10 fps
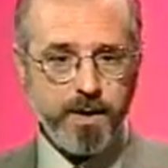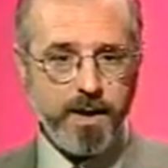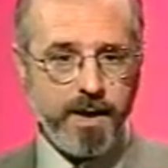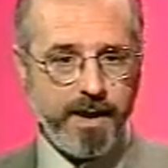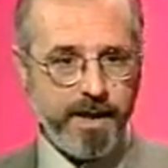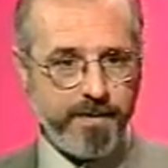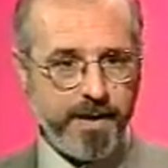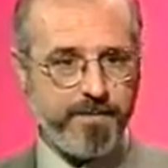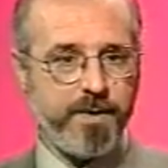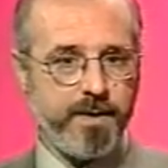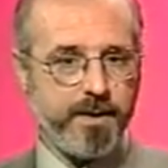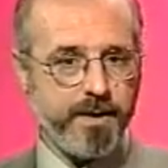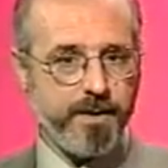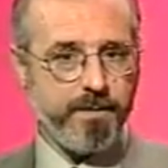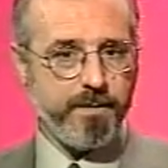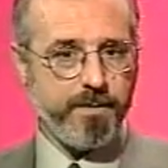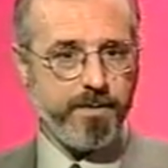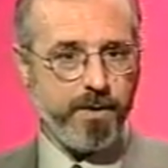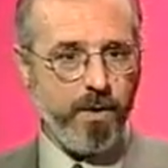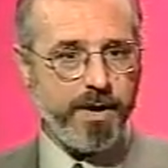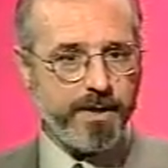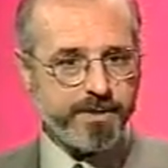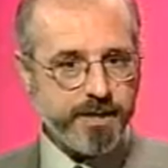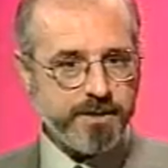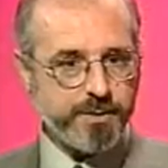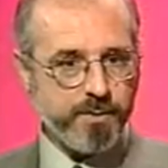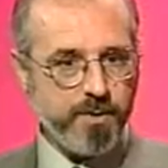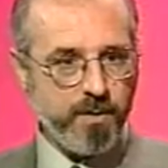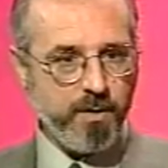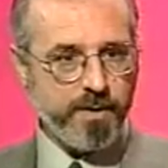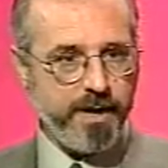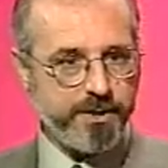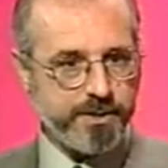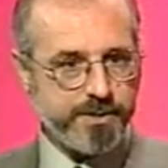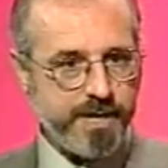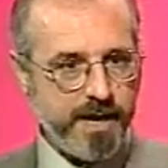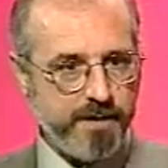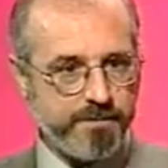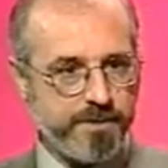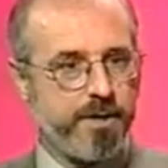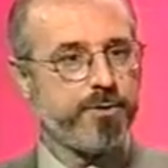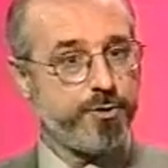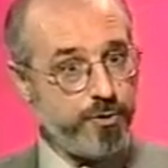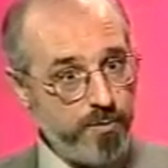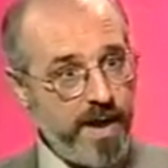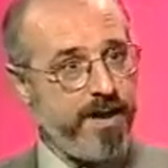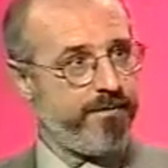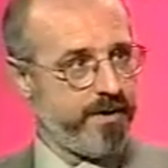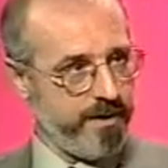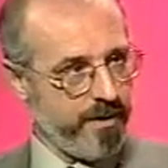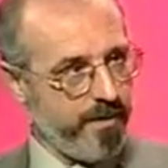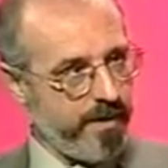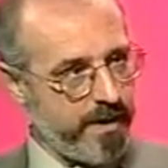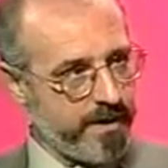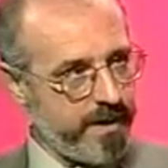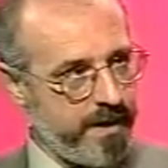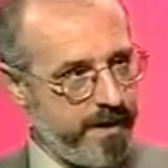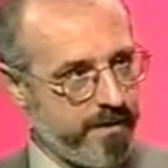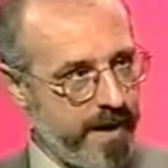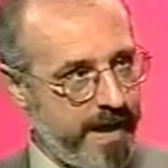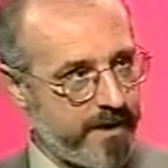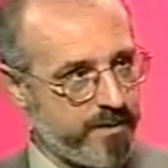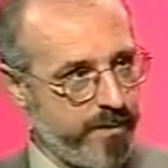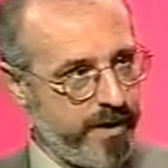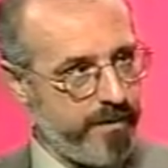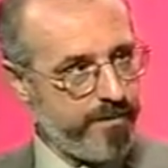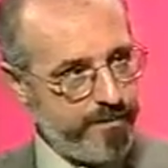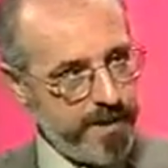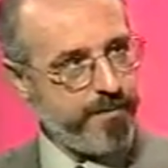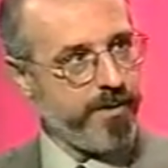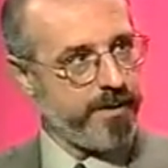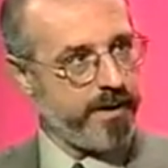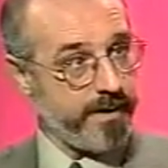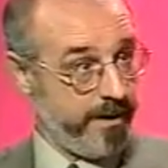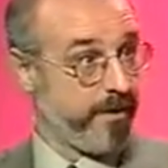And that the audience at these remote locations has two-way video and can interact with people here in